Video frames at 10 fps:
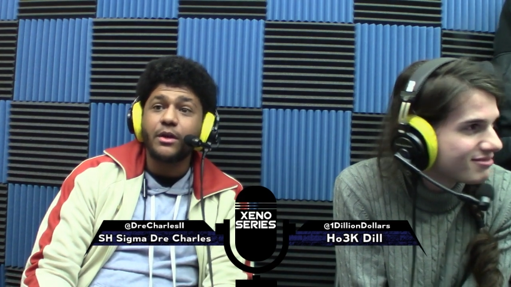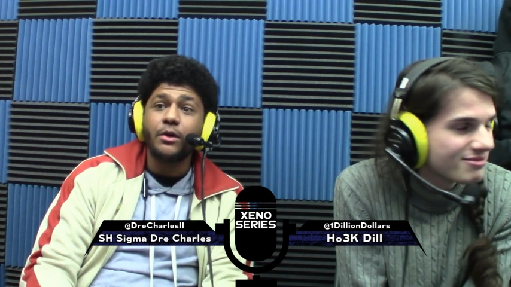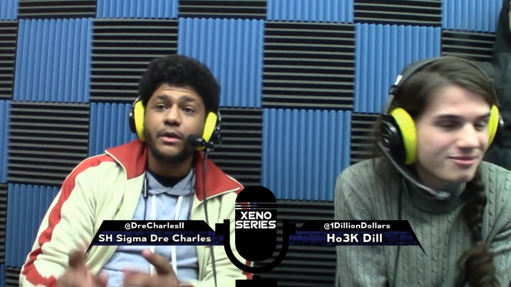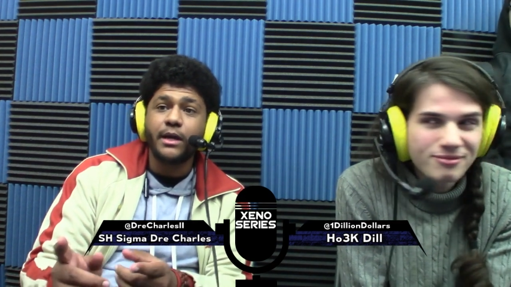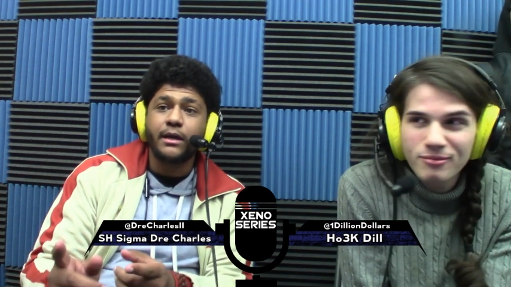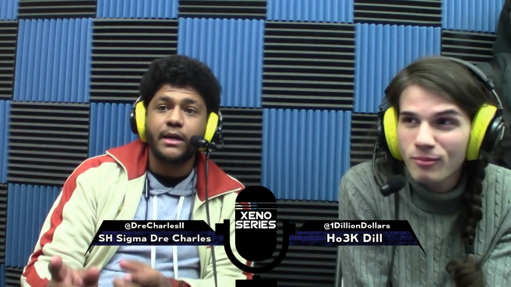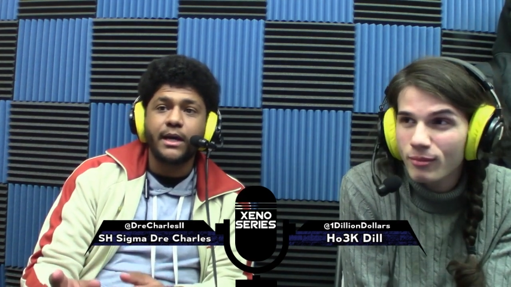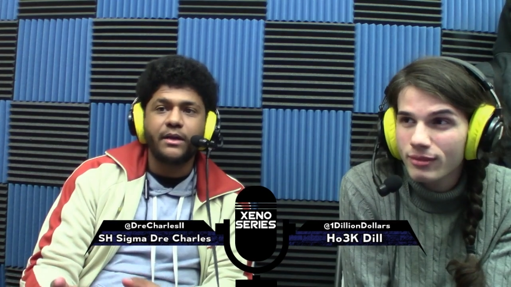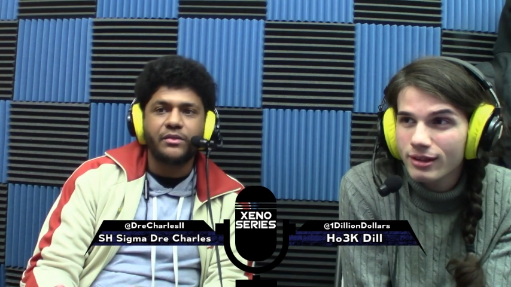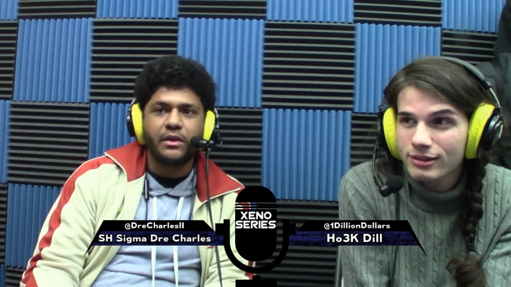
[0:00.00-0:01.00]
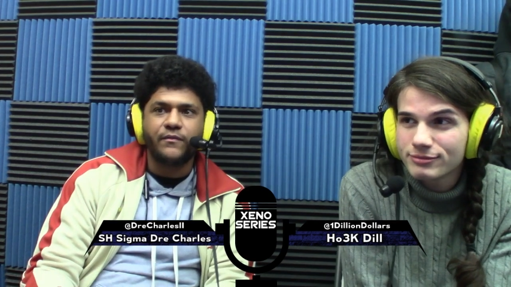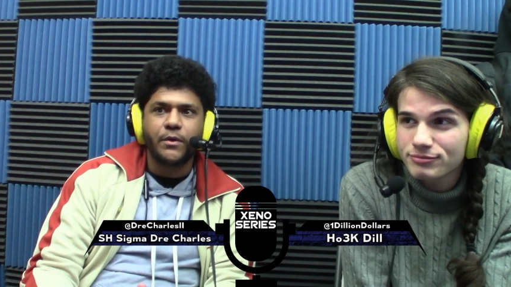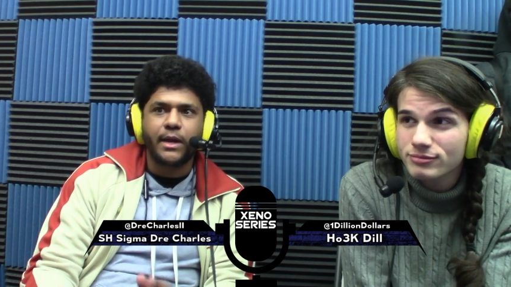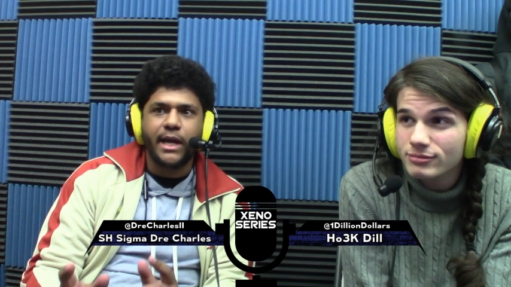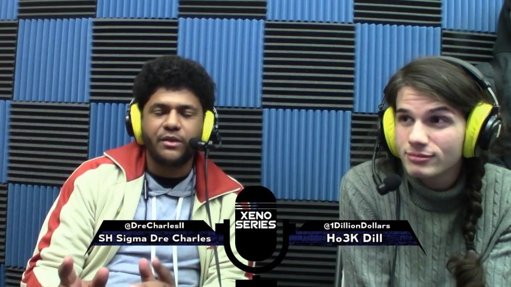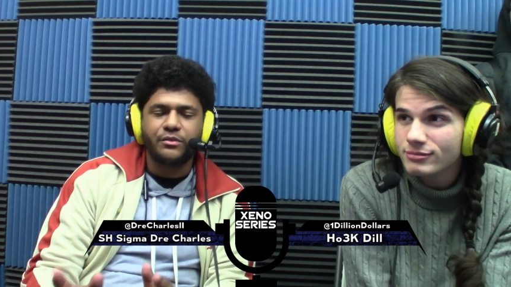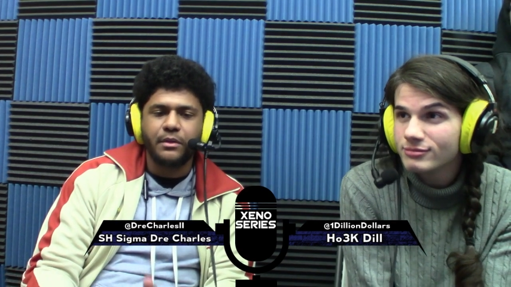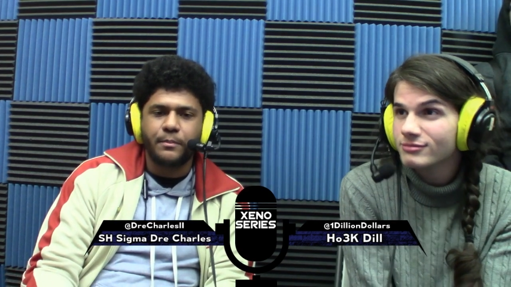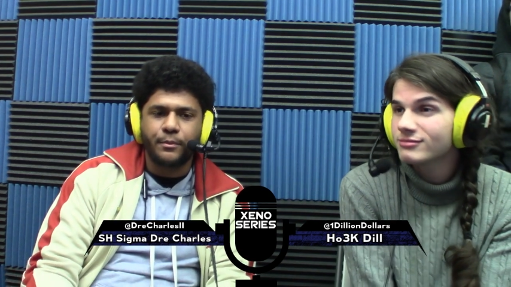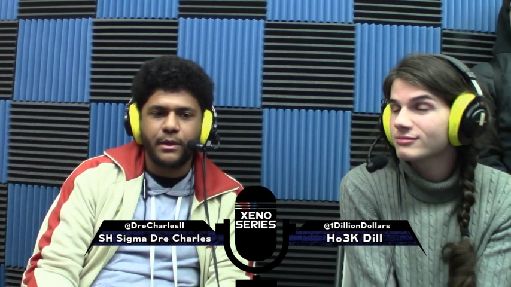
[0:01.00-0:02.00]
Speaker 1: Oh, yeah, guys. If you're
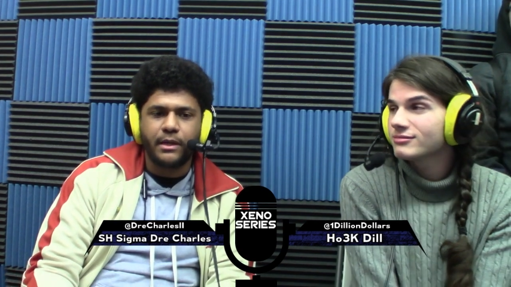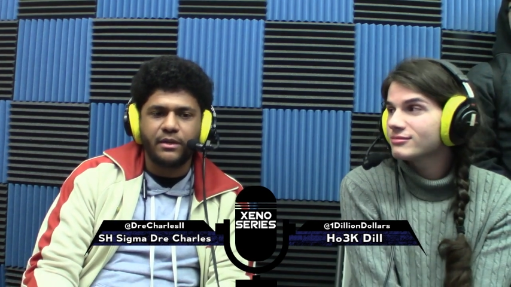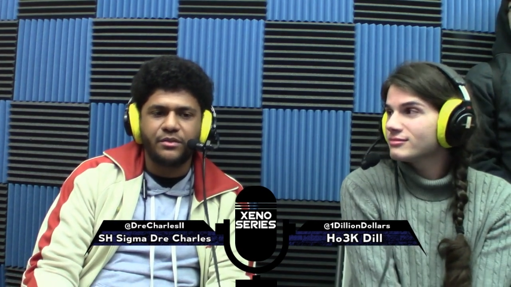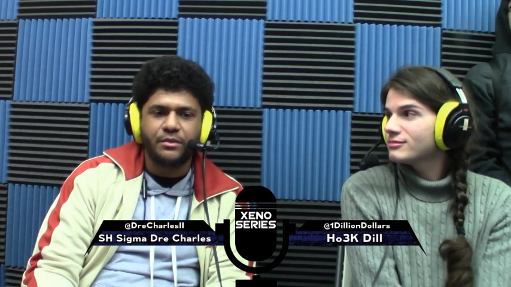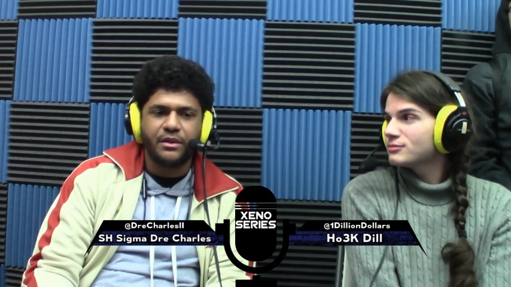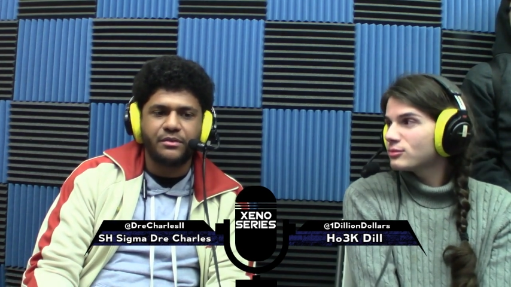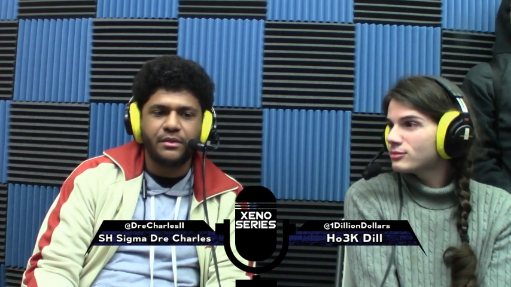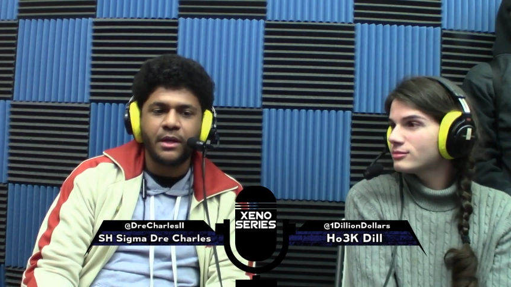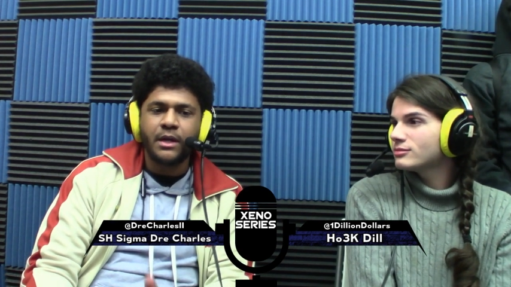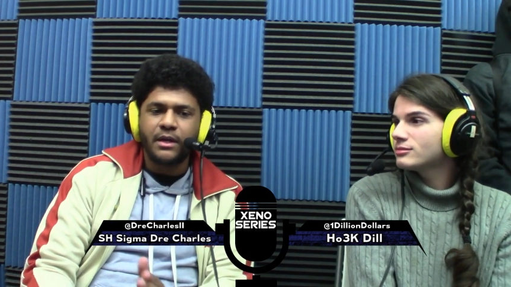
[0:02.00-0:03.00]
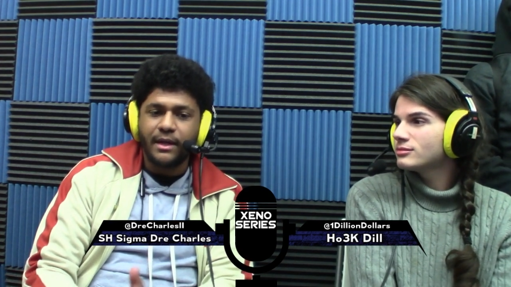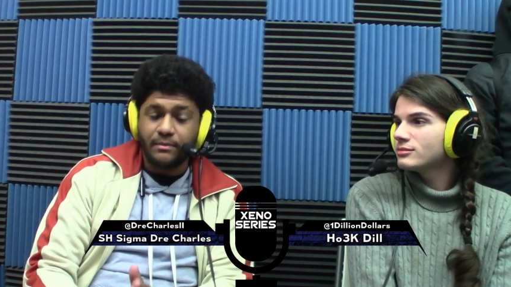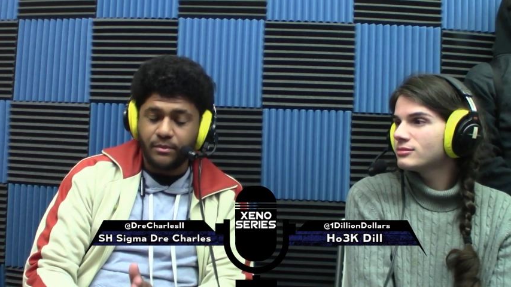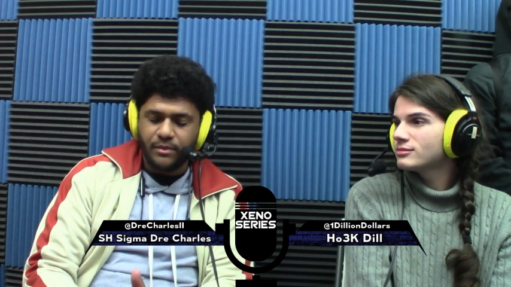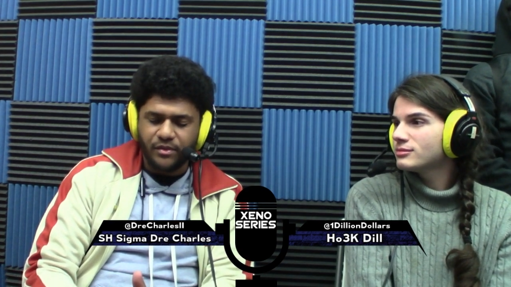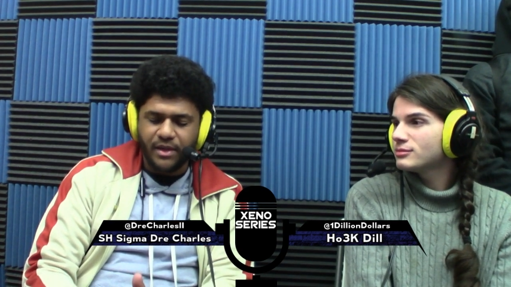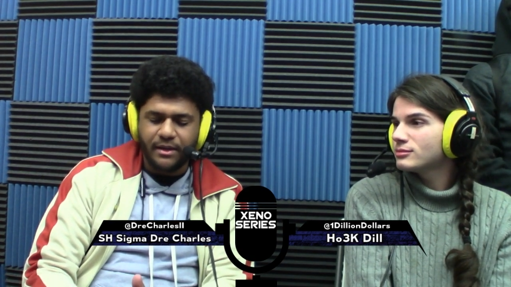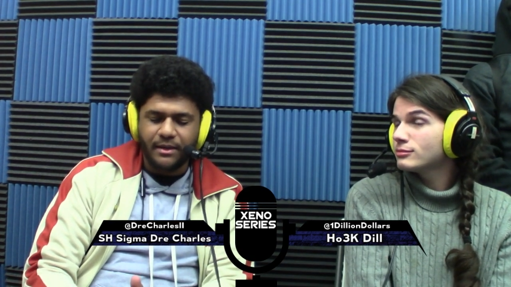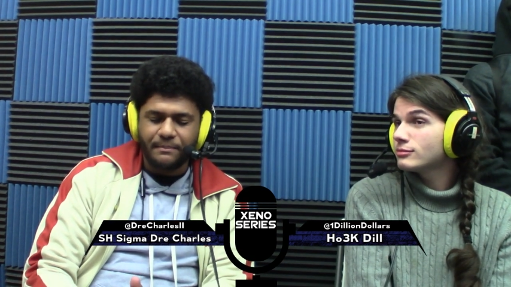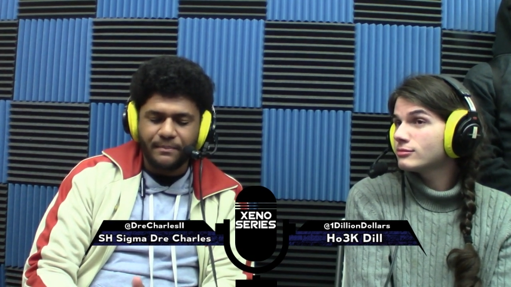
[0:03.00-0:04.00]
actually pretty interested, because uh, I
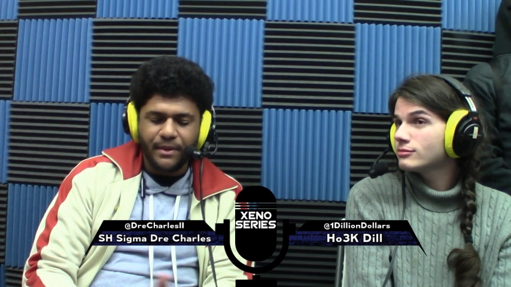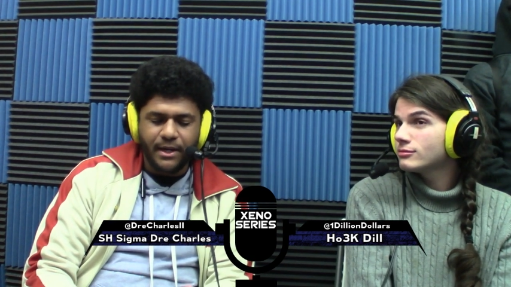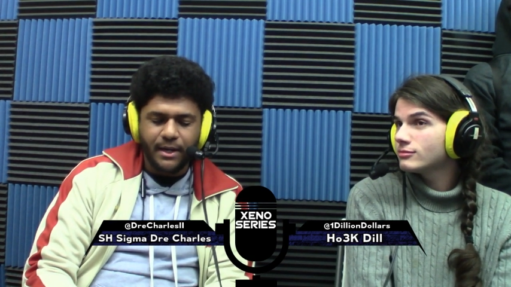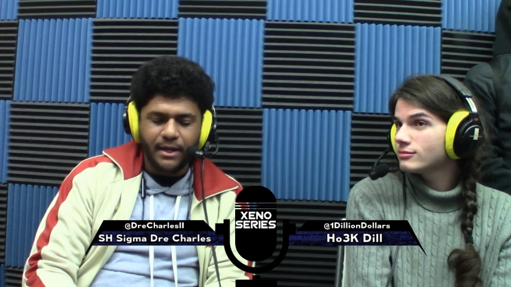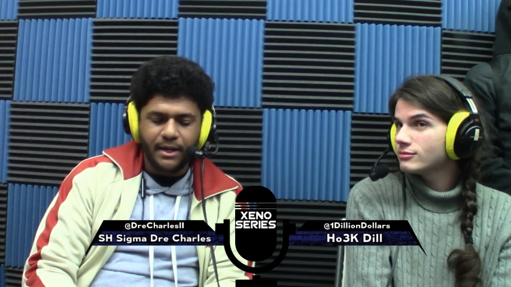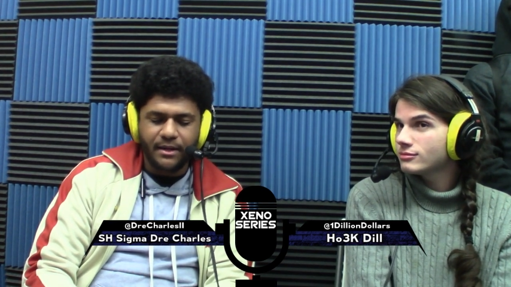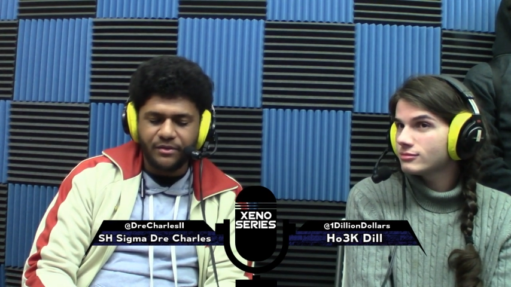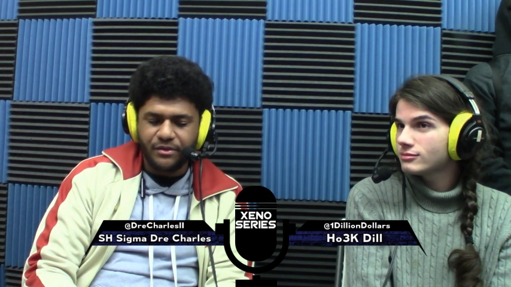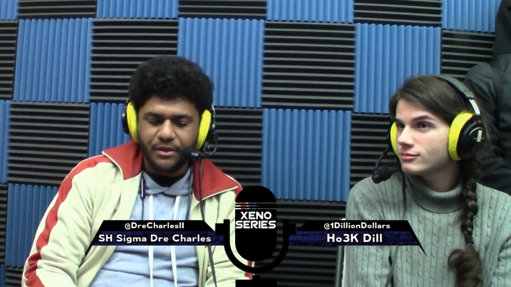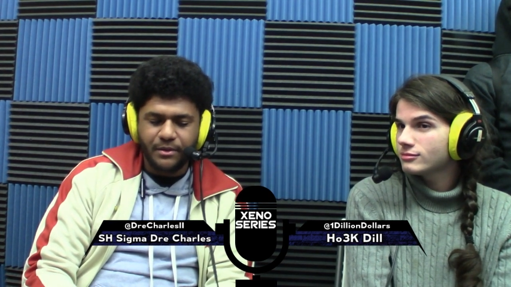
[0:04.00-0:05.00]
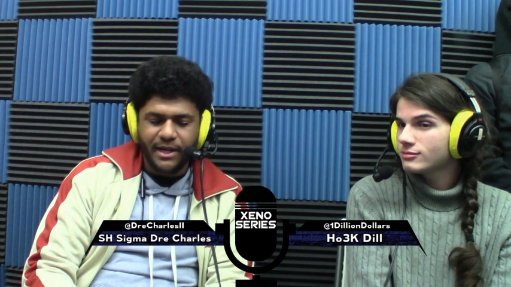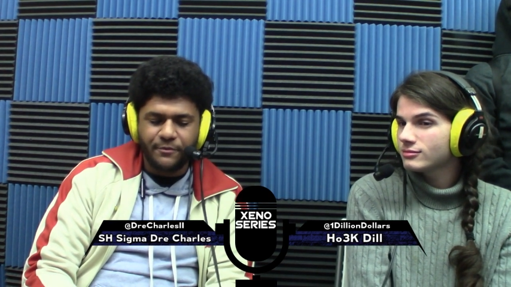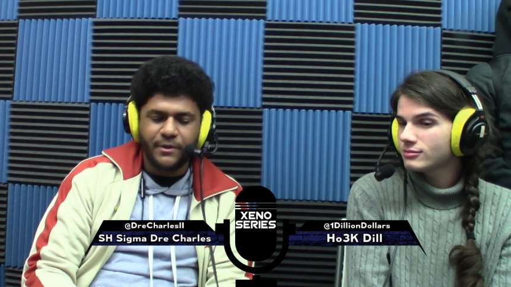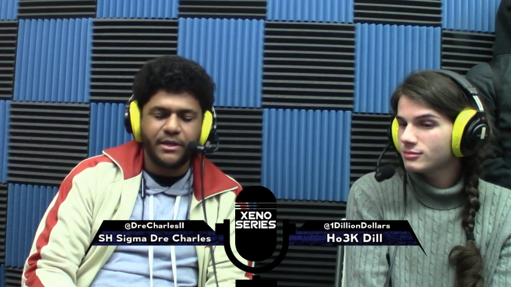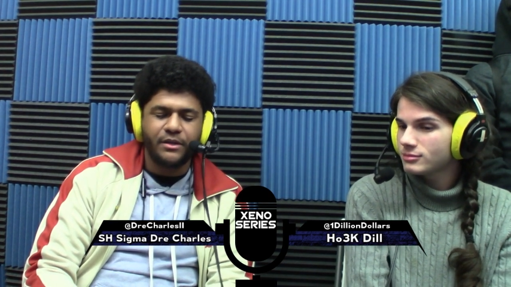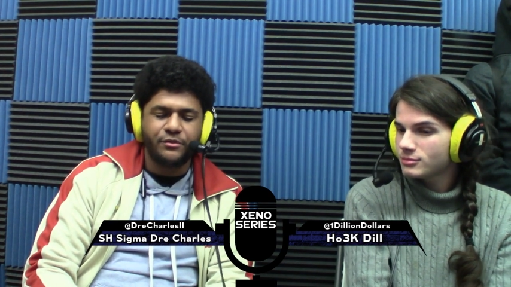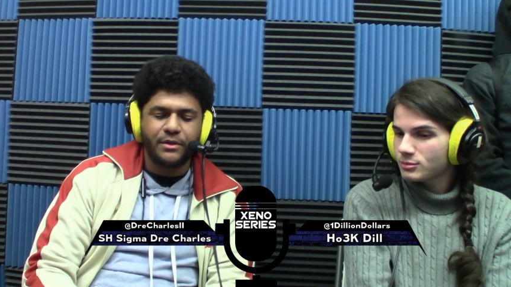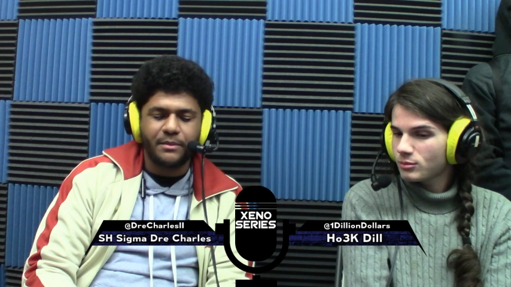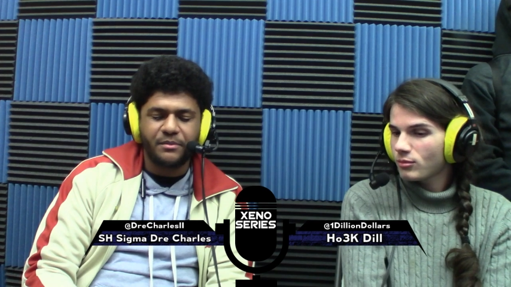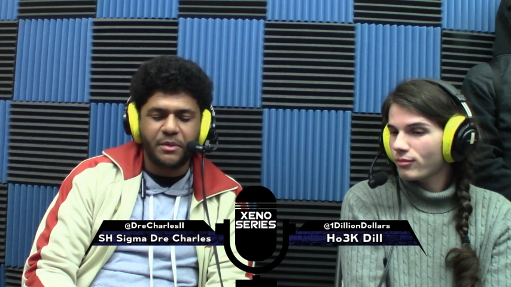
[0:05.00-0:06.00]
am, uh, Xeno Live rankings
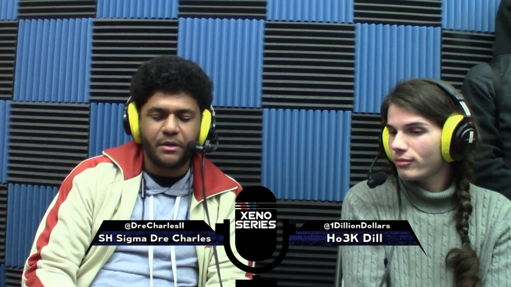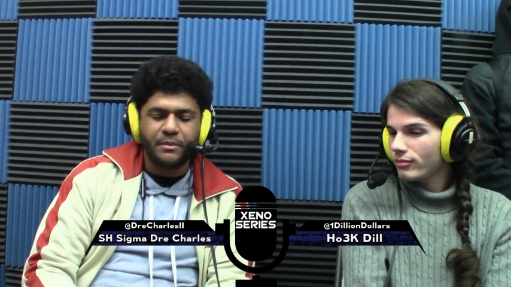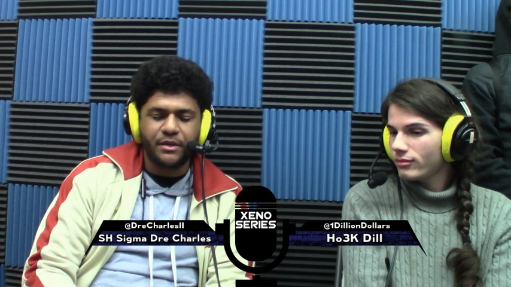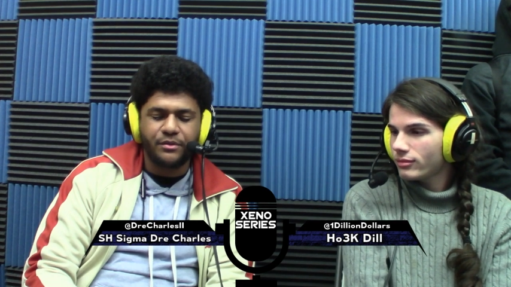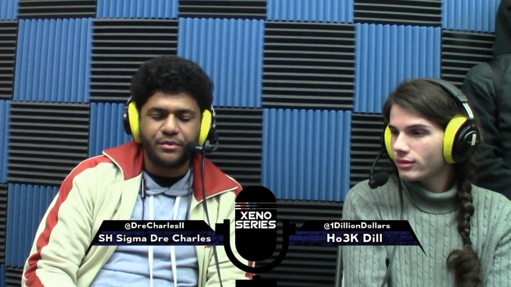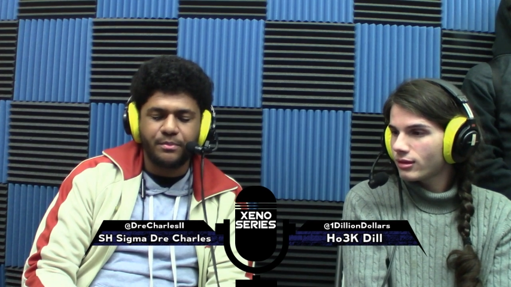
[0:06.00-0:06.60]
drop tomorrow because